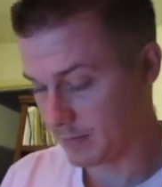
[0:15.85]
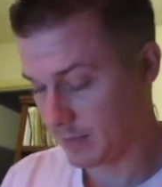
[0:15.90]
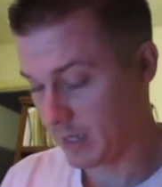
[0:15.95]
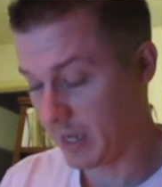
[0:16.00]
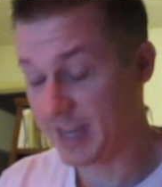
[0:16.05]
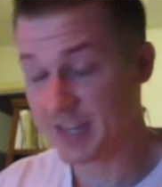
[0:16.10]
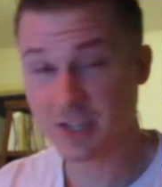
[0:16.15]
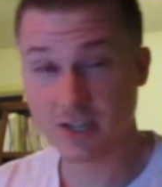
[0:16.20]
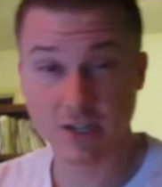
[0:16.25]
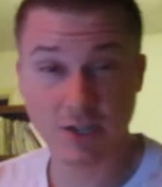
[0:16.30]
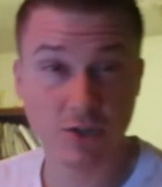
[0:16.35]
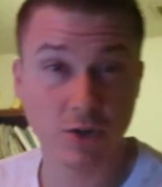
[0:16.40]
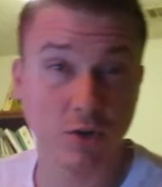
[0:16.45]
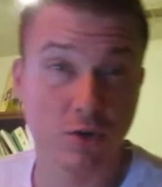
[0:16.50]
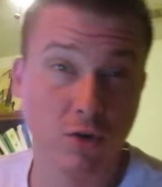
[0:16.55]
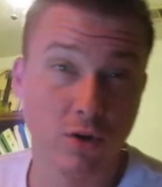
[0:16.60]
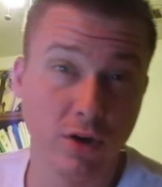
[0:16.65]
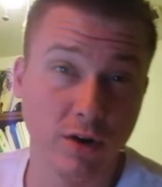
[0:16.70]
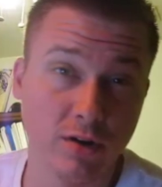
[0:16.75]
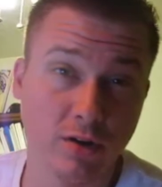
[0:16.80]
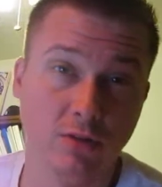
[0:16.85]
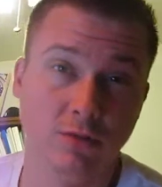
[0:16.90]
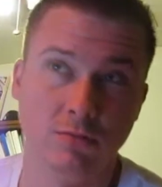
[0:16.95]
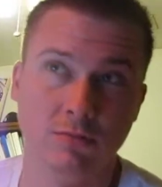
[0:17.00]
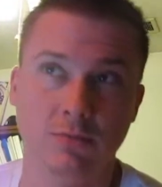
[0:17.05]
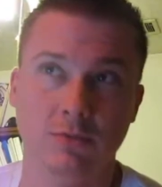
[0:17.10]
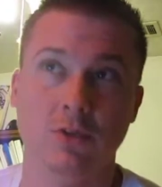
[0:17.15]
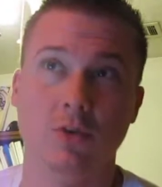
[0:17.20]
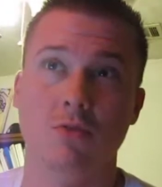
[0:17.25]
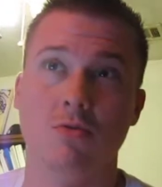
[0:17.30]
Each tutorial,
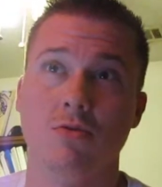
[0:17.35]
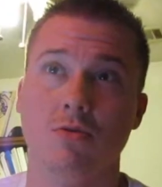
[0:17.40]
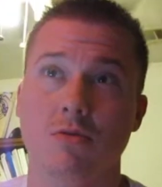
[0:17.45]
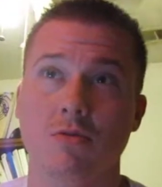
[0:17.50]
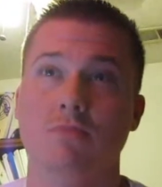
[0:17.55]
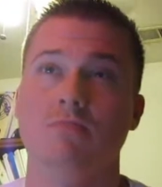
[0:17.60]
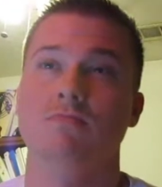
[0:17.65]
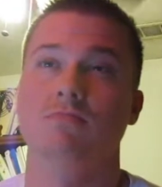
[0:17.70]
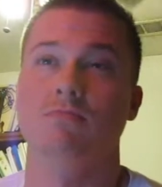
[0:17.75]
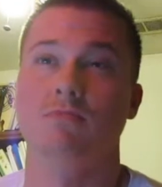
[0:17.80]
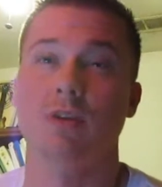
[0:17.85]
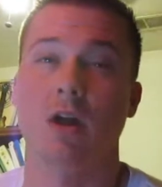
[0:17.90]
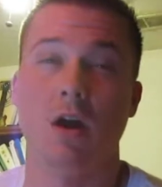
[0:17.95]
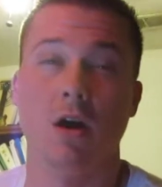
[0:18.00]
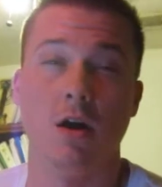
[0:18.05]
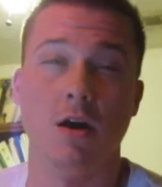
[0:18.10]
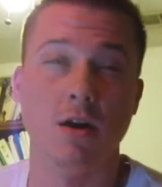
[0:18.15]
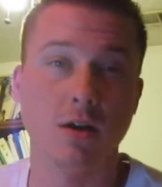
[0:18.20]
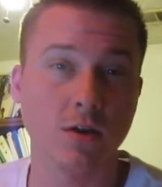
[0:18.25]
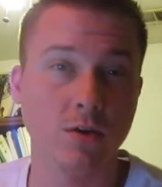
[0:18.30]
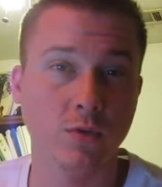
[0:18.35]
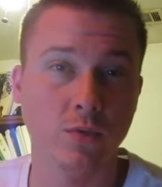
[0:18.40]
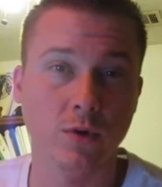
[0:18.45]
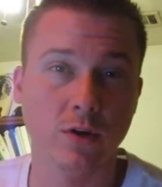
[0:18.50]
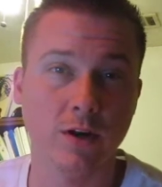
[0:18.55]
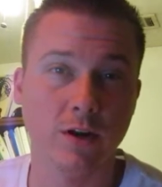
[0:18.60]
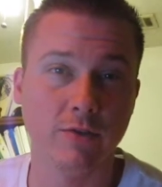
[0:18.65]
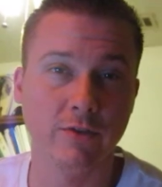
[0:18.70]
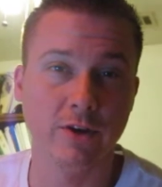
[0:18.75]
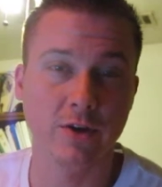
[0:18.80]
or talk,
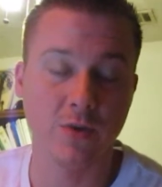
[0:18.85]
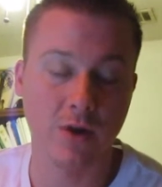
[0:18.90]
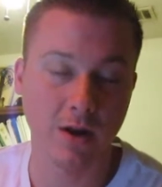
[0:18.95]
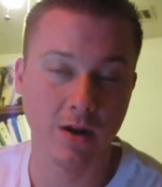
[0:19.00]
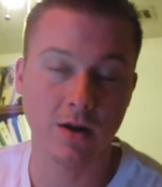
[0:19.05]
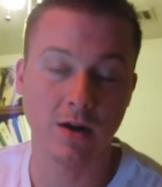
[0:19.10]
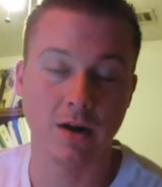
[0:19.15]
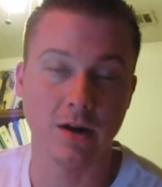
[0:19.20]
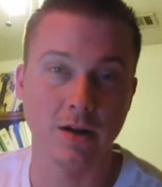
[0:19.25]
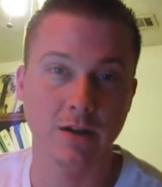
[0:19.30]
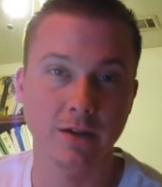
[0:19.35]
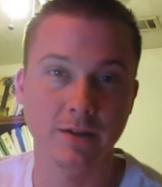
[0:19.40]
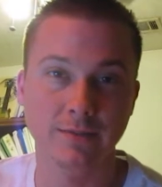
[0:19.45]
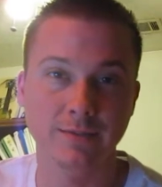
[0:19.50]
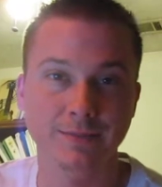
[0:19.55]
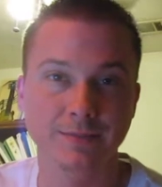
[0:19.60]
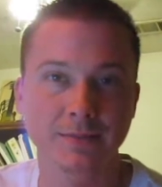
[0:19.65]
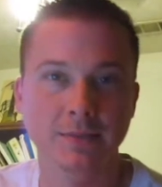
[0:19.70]
whatever you want to call it,